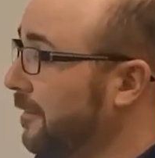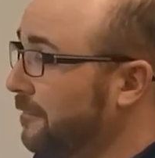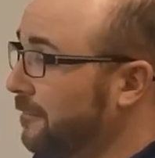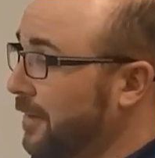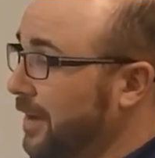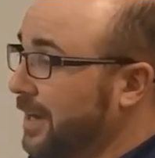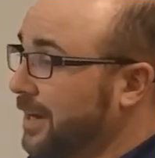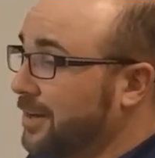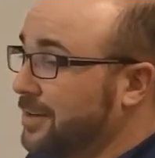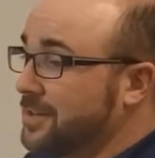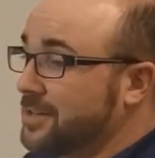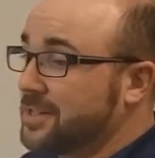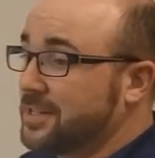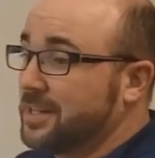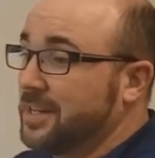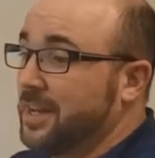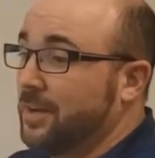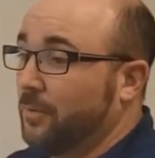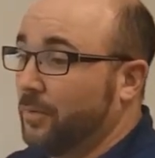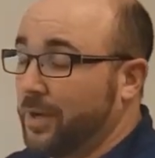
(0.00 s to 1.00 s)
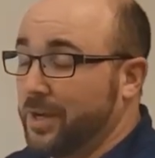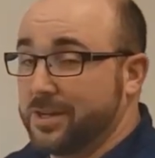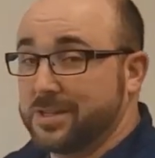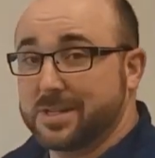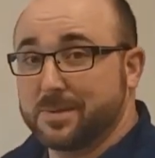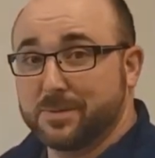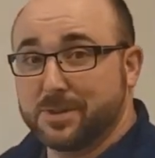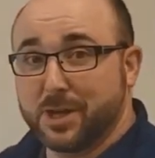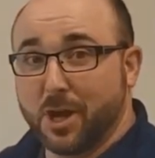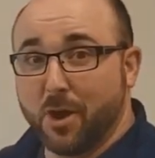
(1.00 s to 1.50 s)
the fingers, we use
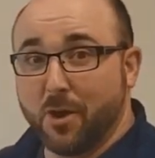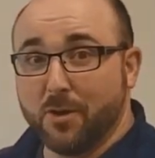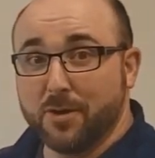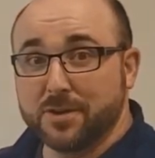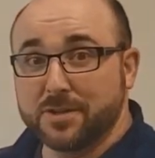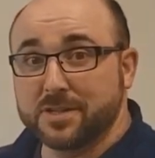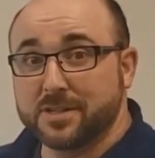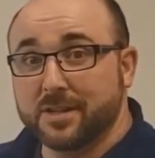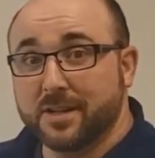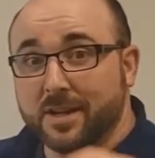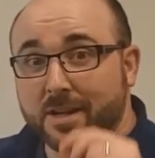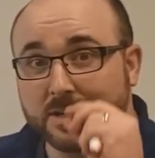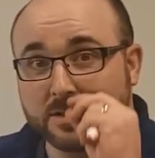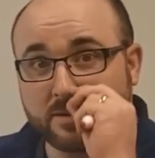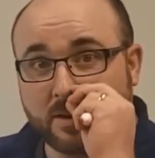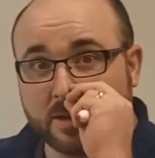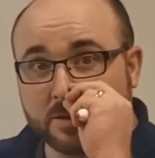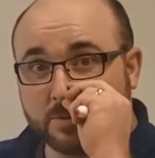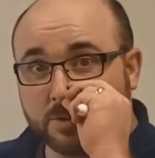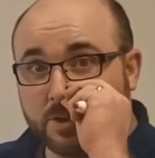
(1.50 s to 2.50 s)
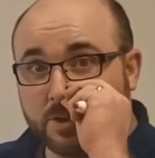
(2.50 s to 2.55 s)
some toes, sometimes